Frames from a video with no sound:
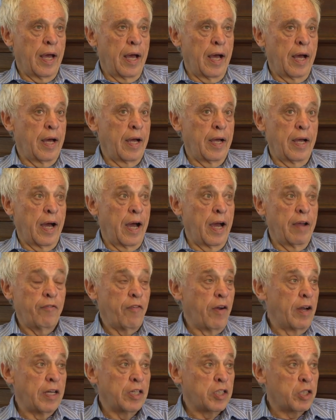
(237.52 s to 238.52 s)
I, I
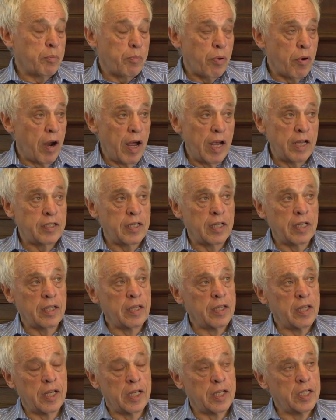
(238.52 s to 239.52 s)
find it
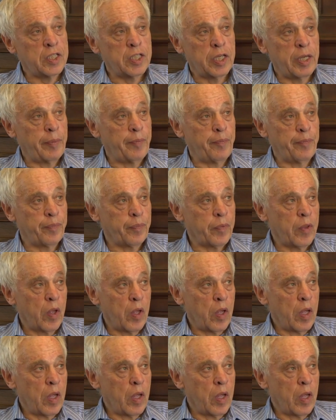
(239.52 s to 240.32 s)
surprising that um,